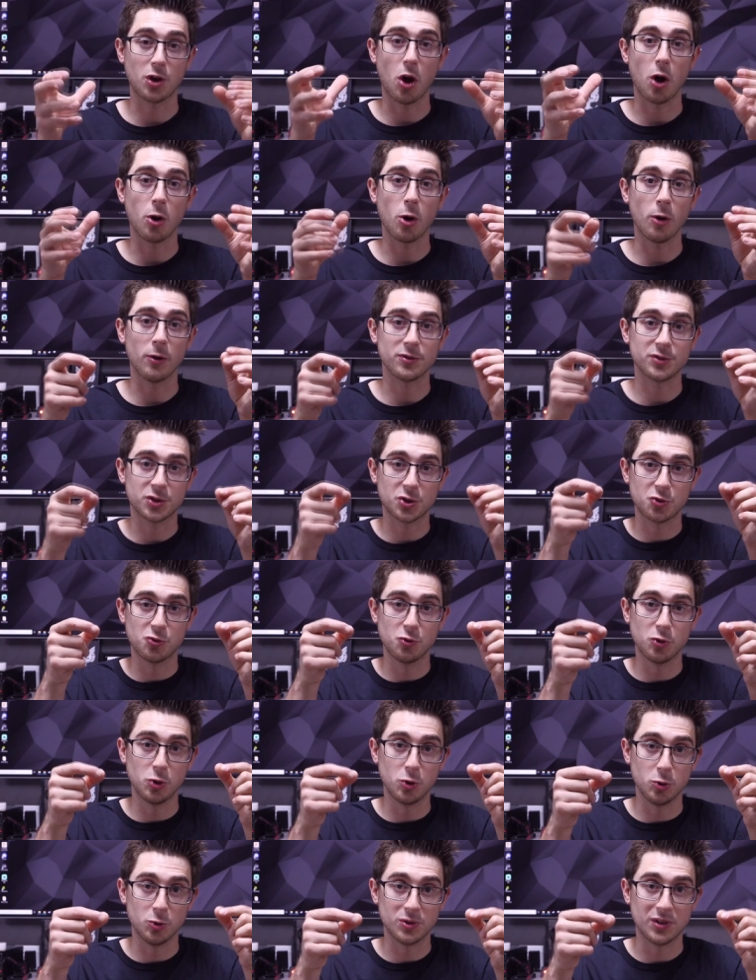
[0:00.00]
cut-off
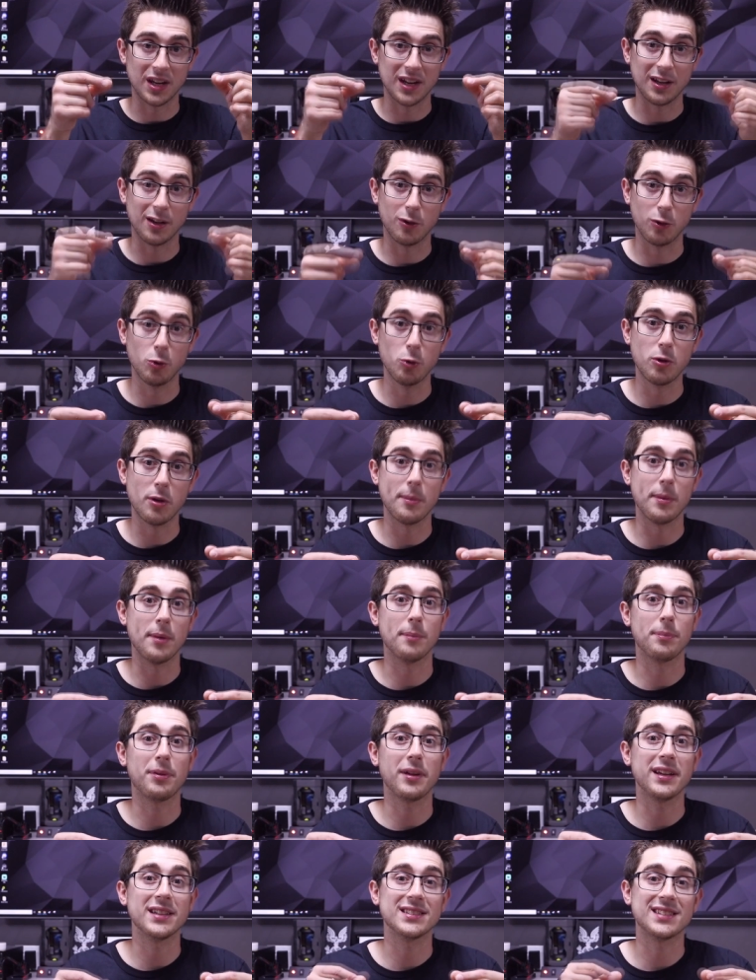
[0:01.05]
screws and glue them in
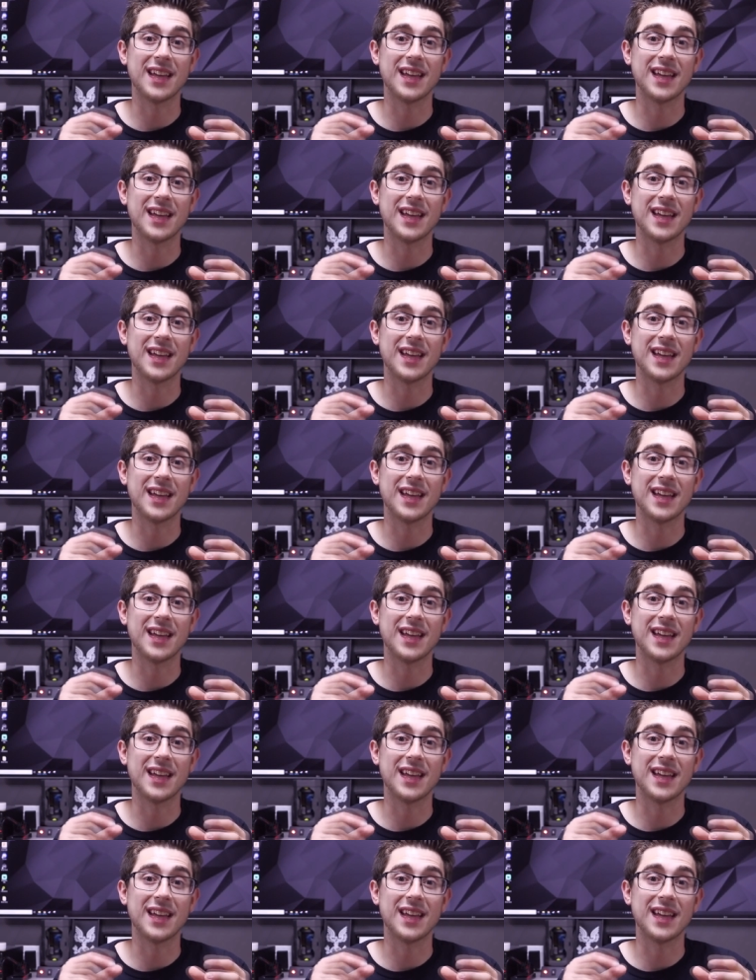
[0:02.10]
place